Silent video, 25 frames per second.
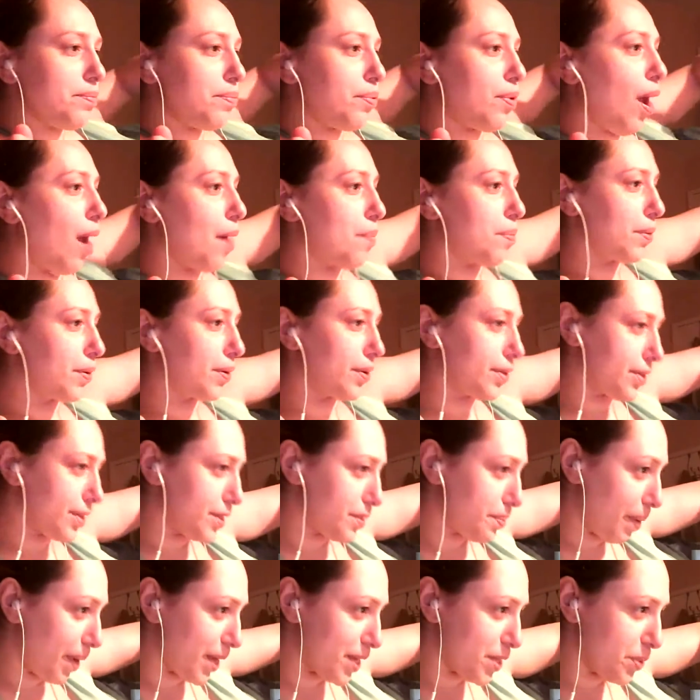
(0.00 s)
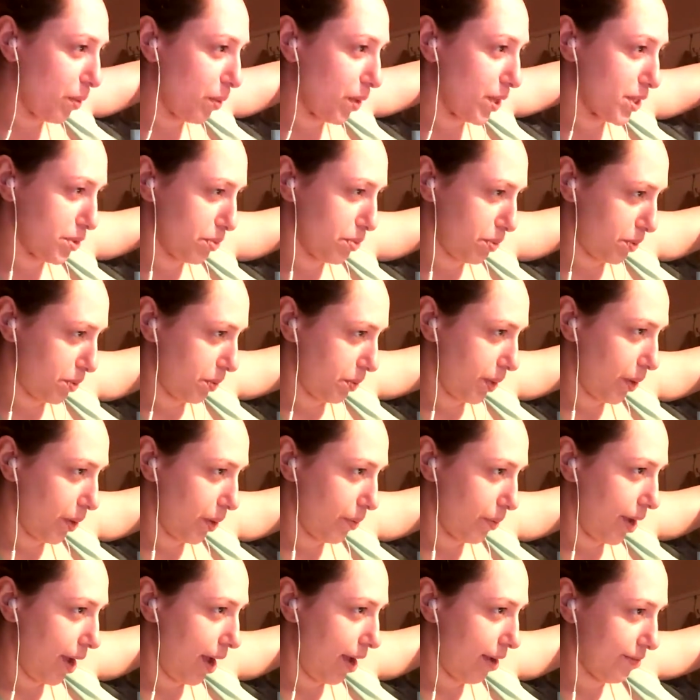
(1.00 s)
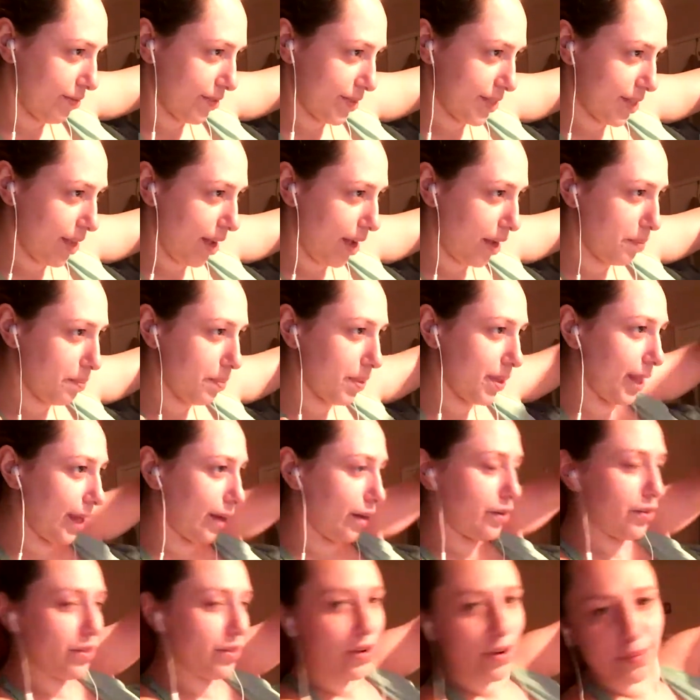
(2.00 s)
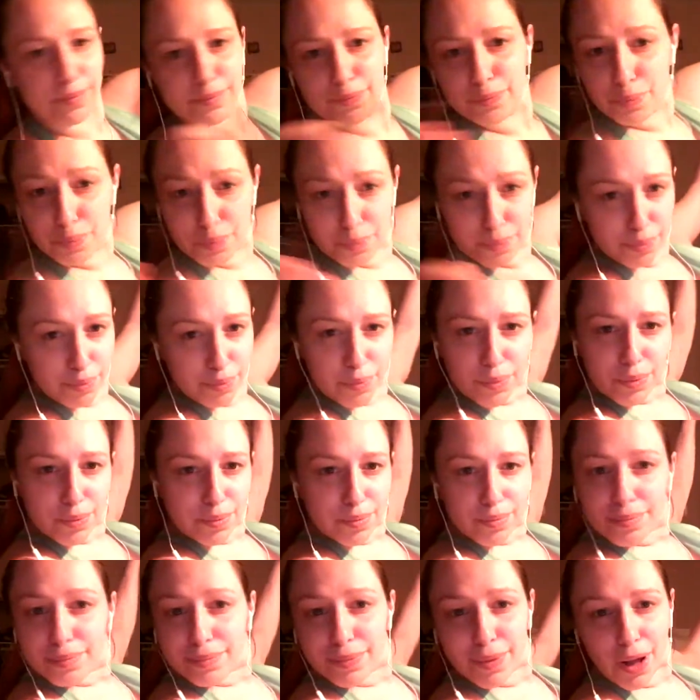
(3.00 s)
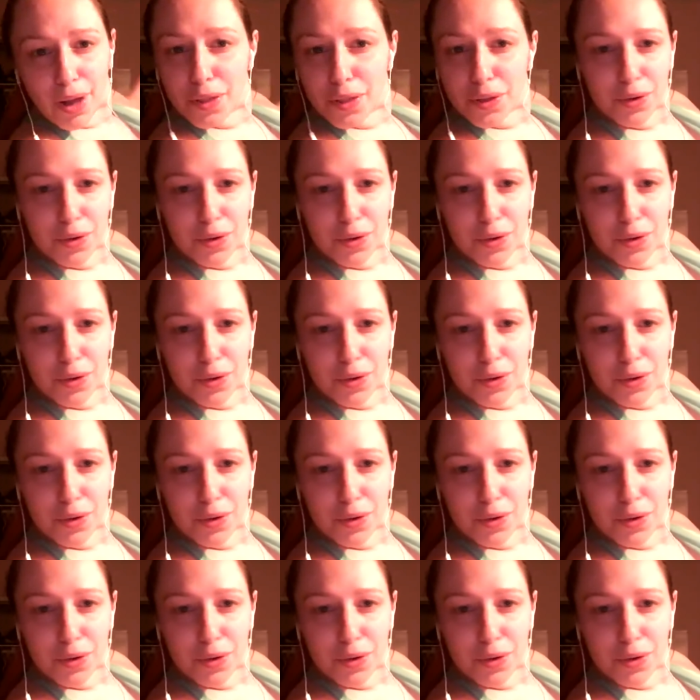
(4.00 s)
proper and space ones, which we don't have assigned? But like, are there other